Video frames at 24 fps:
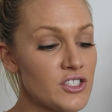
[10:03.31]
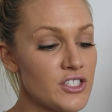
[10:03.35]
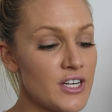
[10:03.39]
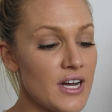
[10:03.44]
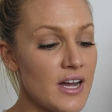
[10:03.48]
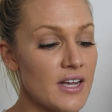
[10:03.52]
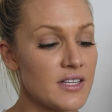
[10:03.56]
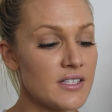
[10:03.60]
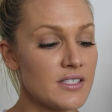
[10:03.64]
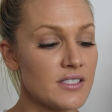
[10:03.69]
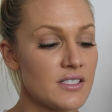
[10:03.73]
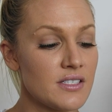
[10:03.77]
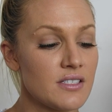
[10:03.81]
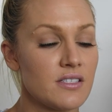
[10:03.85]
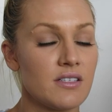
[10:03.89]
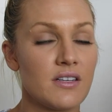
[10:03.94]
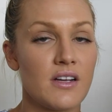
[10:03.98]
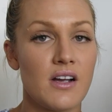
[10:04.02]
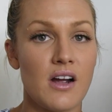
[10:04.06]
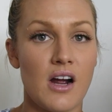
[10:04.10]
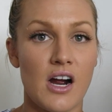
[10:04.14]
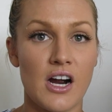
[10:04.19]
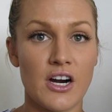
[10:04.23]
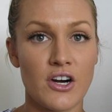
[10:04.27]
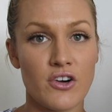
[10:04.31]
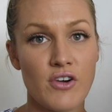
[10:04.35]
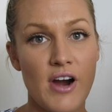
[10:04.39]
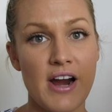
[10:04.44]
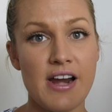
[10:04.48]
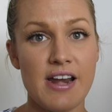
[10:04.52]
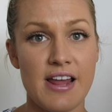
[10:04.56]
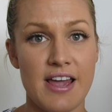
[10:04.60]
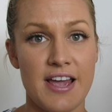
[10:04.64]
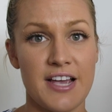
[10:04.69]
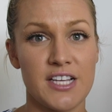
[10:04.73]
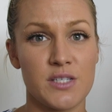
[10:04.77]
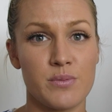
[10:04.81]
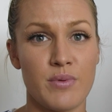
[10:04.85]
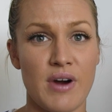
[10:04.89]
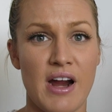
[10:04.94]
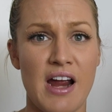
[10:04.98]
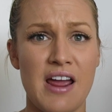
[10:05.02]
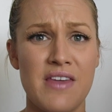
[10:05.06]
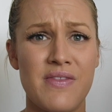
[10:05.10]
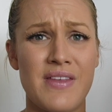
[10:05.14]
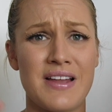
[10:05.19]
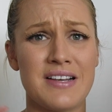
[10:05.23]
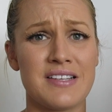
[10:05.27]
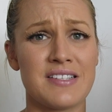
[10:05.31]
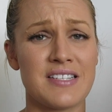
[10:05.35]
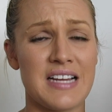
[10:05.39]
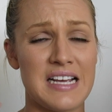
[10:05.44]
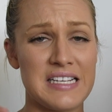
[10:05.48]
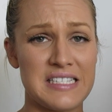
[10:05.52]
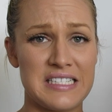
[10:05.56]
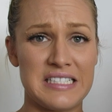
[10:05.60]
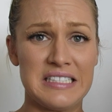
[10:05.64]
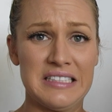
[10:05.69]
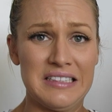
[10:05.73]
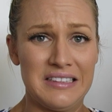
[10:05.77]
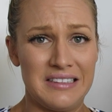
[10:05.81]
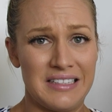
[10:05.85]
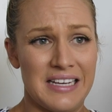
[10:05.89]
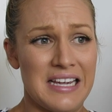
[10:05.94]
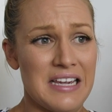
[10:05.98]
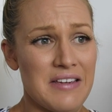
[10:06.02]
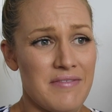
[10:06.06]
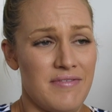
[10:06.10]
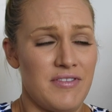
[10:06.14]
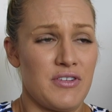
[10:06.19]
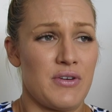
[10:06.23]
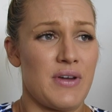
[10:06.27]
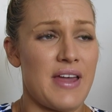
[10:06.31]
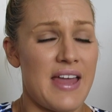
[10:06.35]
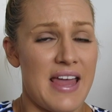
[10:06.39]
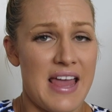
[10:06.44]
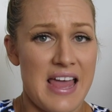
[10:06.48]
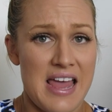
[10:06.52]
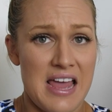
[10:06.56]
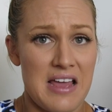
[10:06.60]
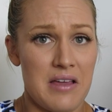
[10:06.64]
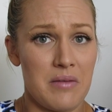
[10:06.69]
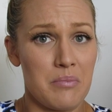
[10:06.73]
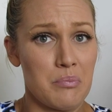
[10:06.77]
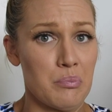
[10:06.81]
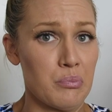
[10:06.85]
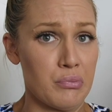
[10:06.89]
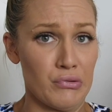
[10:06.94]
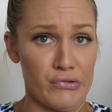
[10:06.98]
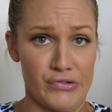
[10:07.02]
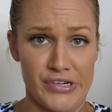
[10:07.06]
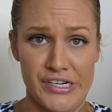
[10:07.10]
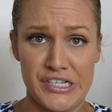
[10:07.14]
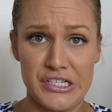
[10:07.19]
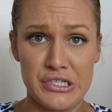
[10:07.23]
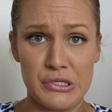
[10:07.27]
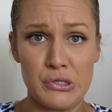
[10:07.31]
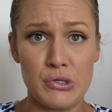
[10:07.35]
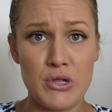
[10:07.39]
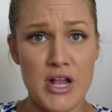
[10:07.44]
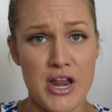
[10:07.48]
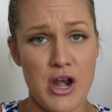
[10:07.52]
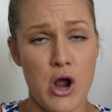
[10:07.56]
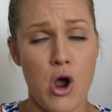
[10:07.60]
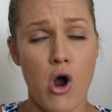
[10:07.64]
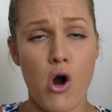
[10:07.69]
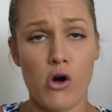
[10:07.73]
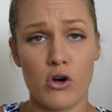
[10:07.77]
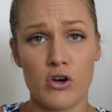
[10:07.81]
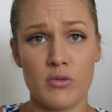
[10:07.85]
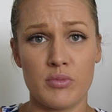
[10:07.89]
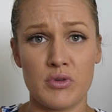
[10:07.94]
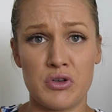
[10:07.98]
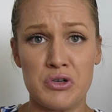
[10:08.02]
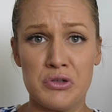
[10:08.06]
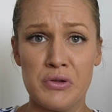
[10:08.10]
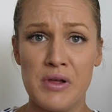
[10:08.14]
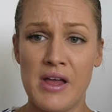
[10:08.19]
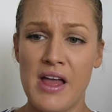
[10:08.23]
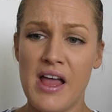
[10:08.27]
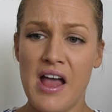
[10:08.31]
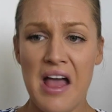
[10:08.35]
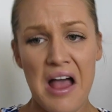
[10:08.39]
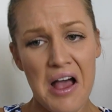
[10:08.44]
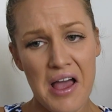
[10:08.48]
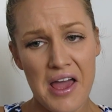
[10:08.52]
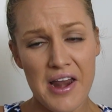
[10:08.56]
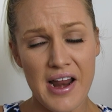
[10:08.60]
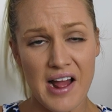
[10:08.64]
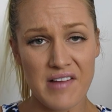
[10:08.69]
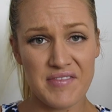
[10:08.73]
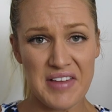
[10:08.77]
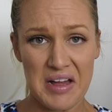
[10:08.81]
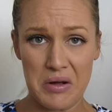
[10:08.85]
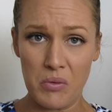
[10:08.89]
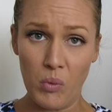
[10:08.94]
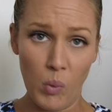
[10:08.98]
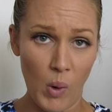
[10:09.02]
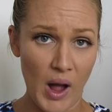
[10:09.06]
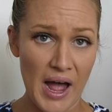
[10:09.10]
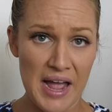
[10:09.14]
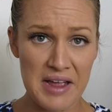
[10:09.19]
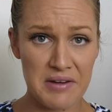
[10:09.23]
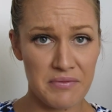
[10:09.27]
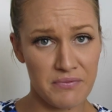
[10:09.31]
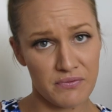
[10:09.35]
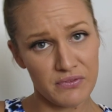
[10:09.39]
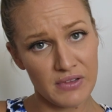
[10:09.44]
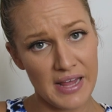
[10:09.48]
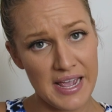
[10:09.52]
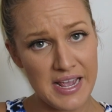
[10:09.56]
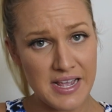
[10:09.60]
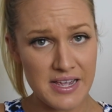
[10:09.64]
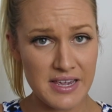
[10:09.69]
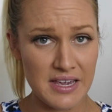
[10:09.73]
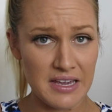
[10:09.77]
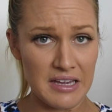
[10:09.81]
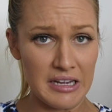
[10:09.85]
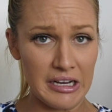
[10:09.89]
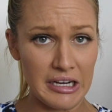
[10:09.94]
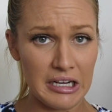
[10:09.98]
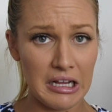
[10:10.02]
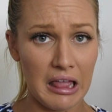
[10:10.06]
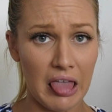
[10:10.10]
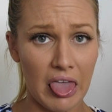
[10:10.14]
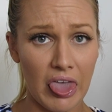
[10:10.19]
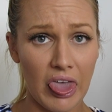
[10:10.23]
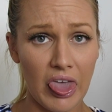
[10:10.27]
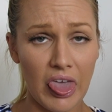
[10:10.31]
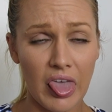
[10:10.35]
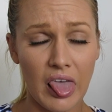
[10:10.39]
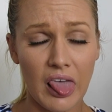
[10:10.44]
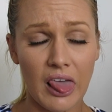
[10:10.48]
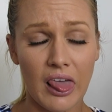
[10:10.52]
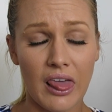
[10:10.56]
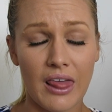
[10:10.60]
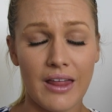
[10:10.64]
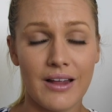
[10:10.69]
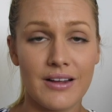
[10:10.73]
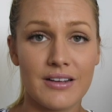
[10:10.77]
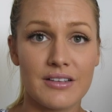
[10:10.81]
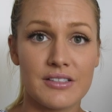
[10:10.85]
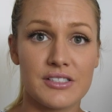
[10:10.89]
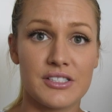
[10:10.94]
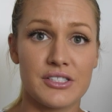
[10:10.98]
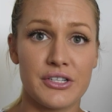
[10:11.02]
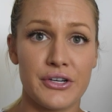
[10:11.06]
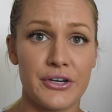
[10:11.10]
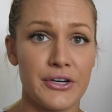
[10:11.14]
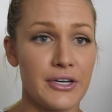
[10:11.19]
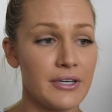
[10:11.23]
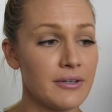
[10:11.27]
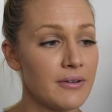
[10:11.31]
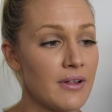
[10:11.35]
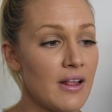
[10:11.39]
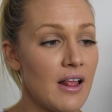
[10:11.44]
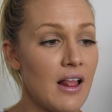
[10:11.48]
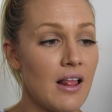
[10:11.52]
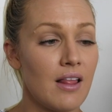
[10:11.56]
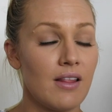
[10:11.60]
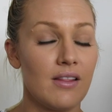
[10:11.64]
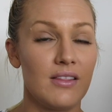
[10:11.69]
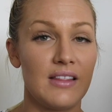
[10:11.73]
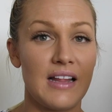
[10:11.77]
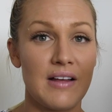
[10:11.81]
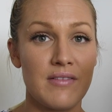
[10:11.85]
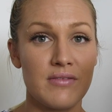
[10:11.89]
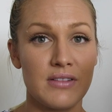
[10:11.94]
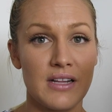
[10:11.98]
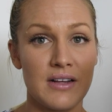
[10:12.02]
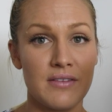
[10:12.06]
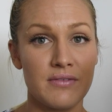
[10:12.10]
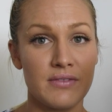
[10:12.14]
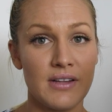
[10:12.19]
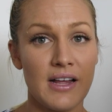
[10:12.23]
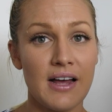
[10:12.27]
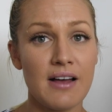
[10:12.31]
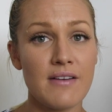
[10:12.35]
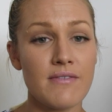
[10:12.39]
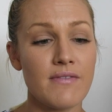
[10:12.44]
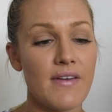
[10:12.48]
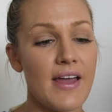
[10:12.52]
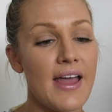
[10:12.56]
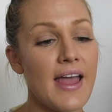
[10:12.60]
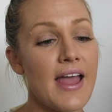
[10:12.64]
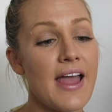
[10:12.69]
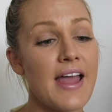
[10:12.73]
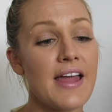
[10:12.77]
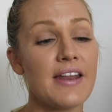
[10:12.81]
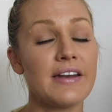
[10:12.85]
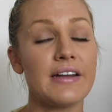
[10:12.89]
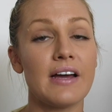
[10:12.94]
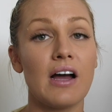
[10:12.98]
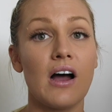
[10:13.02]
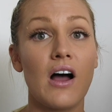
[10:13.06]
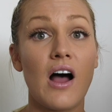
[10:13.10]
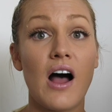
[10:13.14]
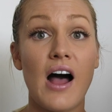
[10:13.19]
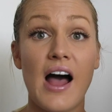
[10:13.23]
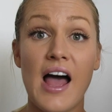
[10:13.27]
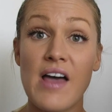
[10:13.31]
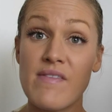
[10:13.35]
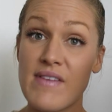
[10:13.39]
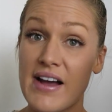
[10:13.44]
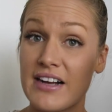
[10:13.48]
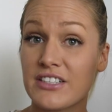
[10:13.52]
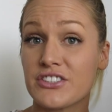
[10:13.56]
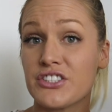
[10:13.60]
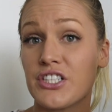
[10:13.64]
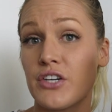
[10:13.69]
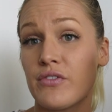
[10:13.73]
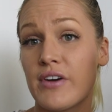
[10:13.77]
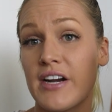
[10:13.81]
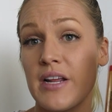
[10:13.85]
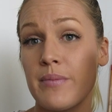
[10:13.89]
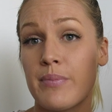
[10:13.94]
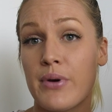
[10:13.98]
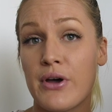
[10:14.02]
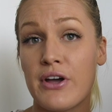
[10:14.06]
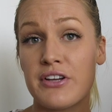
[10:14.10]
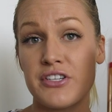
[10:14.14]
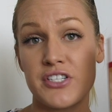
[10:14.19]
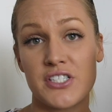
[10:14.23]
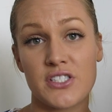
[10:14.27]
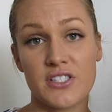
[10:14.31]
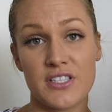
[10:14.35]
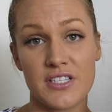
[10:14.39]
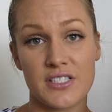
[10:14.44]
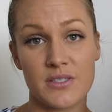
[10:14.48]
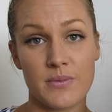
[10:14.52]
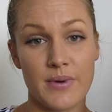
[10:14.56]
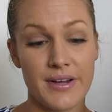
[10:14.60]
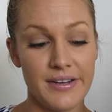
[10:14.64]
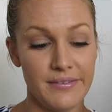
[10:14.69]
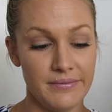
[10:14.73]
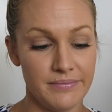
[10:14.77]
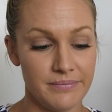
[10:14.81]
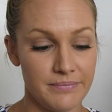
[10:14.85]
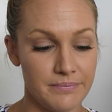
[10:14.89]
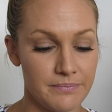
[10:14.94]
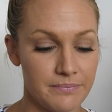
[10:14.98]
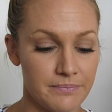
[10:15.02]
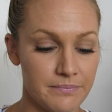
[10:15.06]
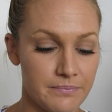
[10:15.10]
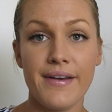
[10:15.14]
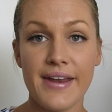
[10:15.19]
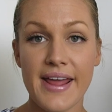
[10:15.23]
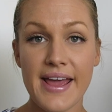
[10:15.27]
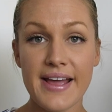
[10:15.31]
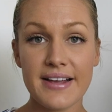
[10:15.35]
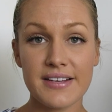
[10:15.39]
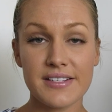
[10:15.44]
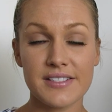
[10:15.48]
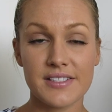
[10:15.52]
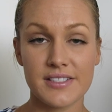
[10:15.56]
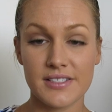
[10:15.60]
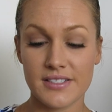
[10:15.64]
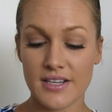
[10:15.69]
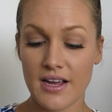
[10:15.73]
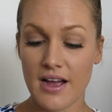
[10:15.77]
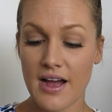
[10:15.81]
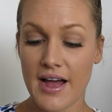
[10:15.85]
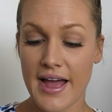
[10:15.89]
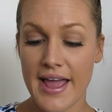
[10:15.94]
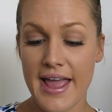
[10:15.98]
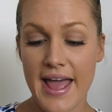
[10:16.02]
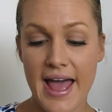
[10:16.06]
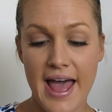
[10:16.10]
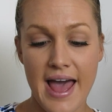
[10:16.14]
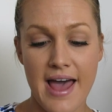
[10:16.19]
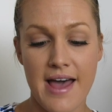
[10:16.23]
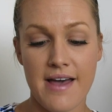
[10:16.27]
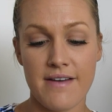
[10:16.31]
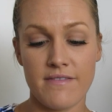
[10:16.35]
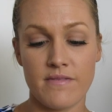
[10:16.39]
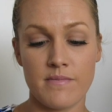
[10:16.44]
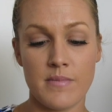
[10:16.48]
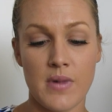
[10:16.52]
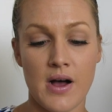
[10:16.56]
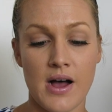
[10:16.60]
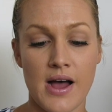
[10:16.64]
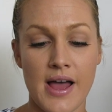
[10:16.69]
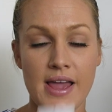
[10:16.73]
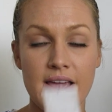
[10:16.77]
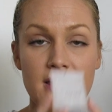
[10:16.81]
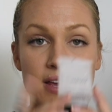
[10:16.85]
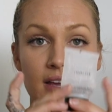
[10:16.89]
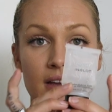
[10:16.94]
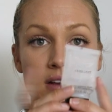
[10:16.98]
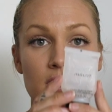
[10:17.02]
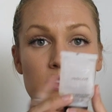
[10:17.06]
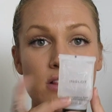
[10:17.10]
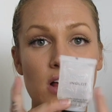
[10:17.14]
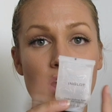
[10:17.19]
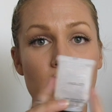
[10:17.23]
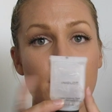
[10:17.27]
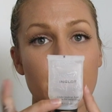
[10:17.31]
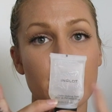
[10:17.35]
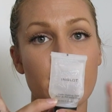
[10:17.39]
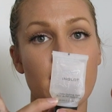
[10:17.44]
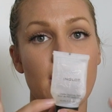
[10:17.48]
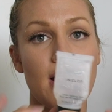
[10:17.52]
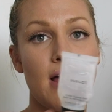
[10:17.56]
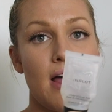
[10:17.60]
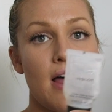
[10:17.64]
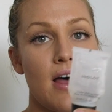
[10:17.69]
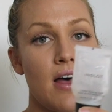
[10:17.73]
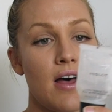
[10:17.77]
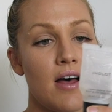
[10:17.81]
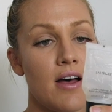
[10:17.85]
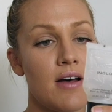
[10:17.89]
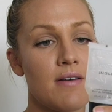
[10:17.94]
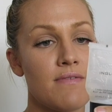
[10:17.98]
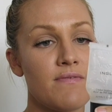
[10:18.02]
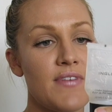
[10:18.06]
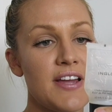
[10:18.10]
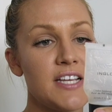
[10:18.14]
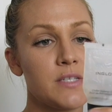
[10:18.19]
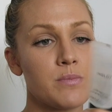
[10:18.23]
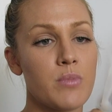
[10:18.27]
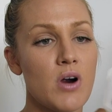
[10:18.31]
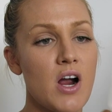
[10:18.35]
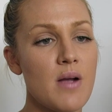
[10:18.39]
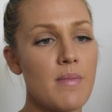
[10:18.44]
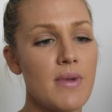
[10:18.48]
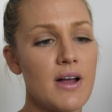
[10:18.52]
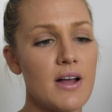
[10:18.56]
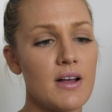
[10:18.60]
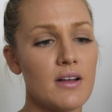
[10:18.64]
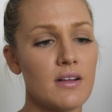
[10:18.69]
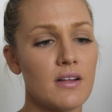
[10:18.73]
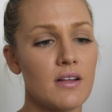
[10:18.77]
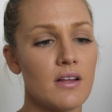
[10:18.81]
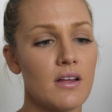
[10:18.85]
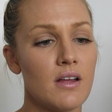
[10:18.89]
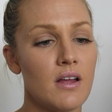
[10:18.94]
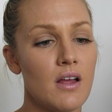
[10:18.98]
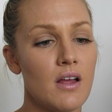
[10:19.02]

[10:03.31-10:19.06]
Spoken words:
just a great hairspray that doesn't leave your hair brittle and horrible and have that white flaky ugh. So love, love, love. And I've actually already purchased this one. Next, I have my Inglot face primer.